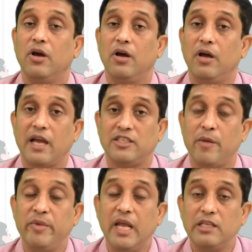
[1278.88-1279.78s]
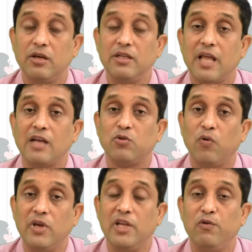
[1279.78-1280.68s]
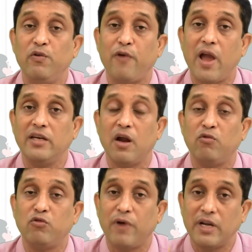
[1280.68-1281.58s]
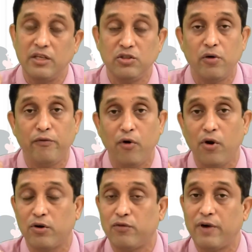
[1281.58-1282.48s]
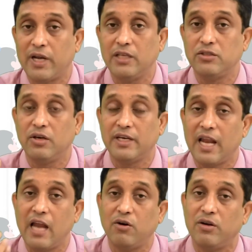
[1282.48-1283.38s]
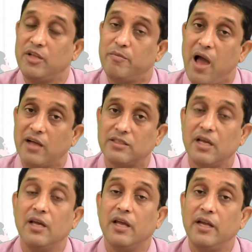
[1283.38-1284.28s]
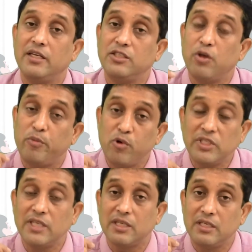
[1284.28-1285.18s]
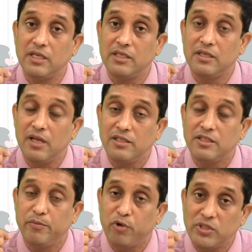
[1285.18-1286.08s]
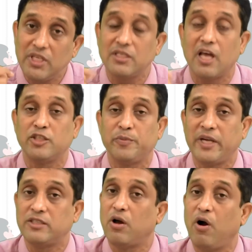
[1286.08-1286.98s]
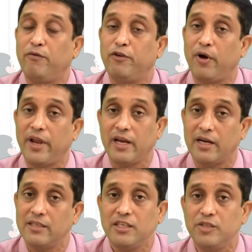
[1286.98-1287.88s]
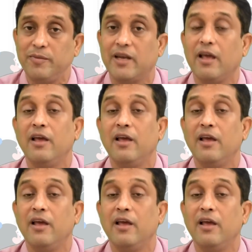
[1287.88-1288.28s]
examination that only you will find out what is the product, what is the grade or the marks. It is the process, it deals the process aspect of learning and assessment.